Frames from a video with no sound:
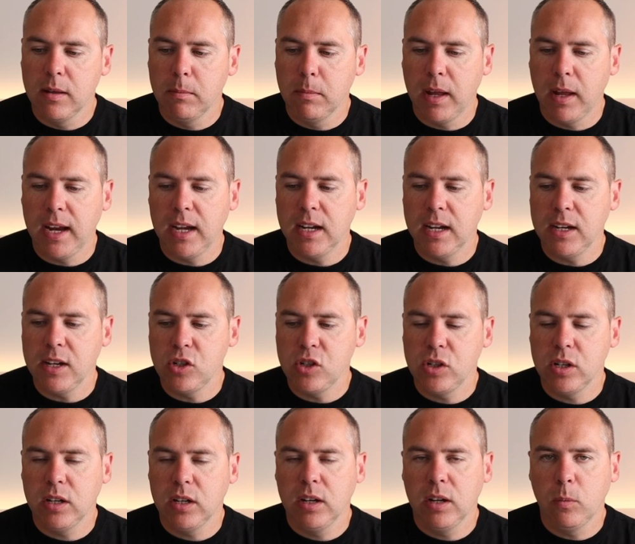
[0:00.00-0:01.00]
But in
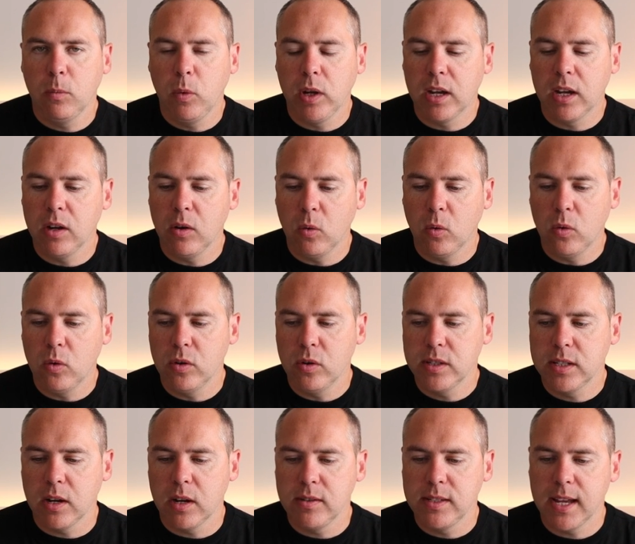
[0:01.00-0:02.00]
addition, we can
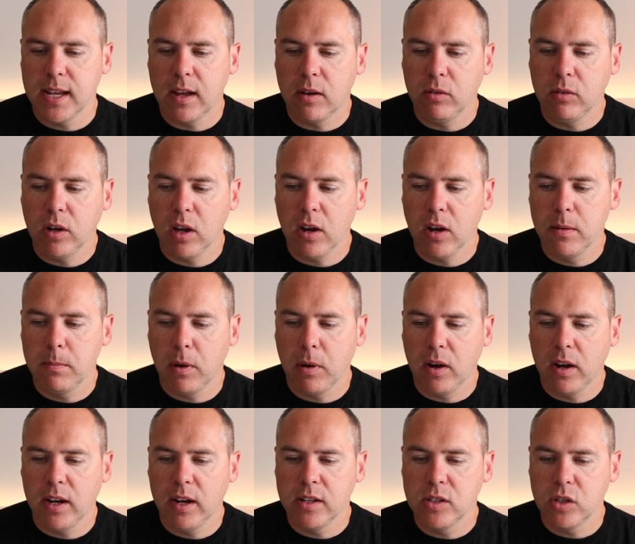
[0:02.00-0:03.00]
also tell
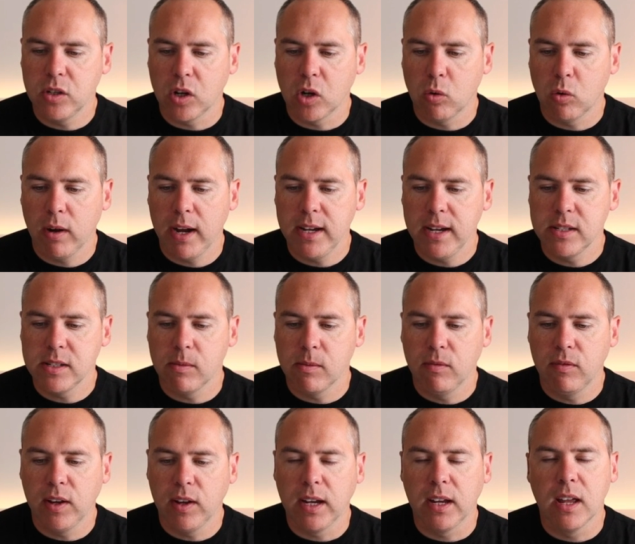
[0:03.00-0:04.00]
Copilot to create
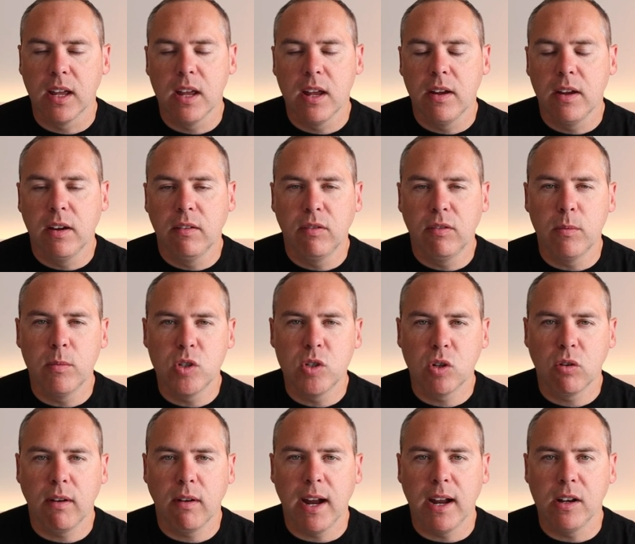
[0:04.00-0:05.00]
something from
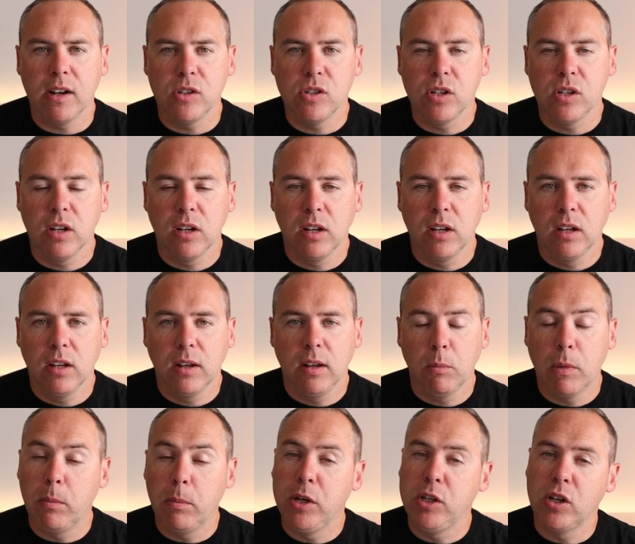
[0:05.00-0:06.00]
scratch,
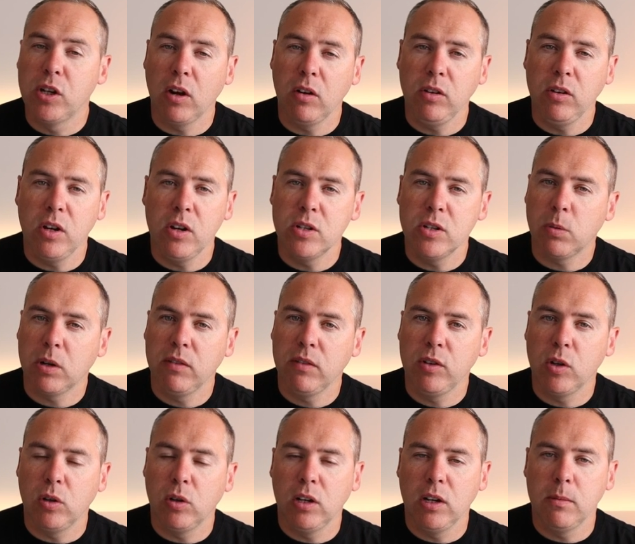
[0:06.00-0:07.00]
where we don't use one of
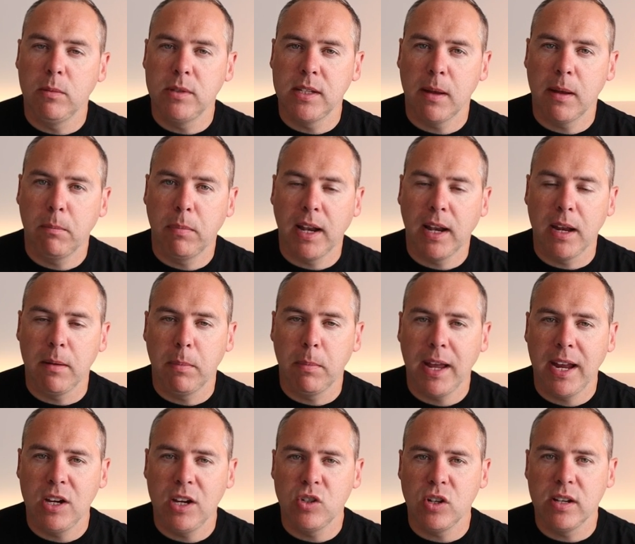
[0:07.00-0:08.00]
your Loop template
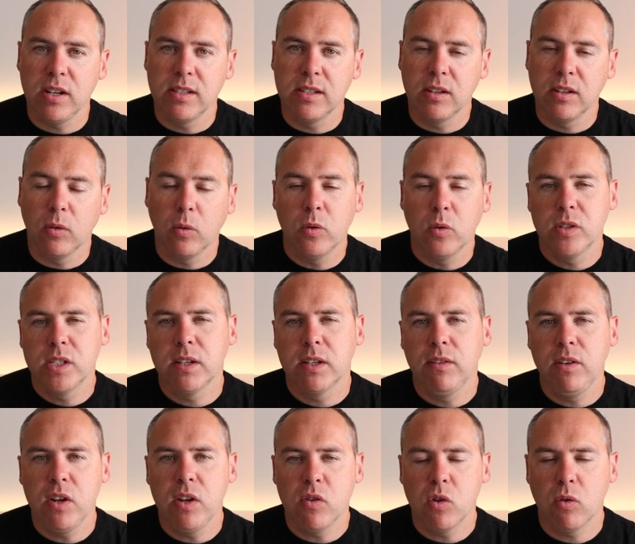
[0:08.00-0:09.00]
pages or
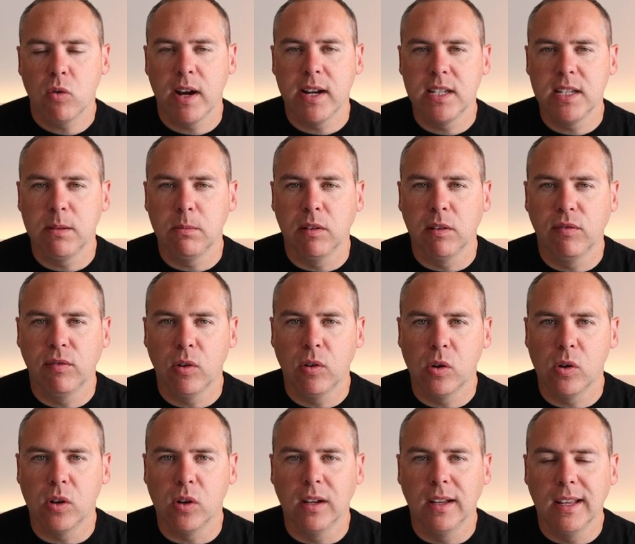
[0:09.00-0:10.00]
something you've created
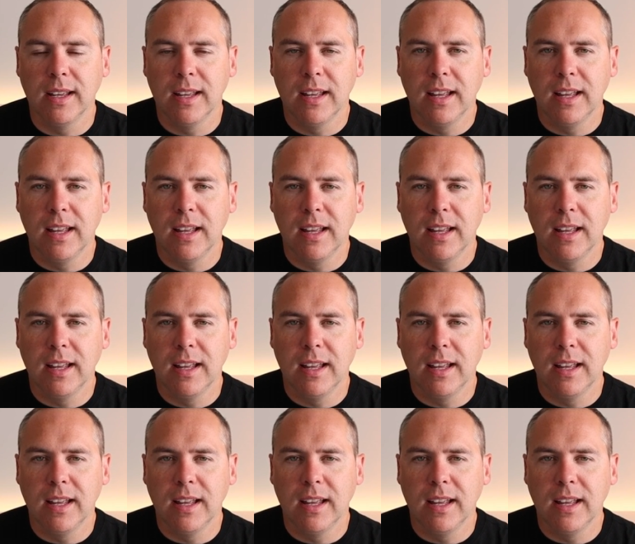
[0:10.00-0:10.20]
before.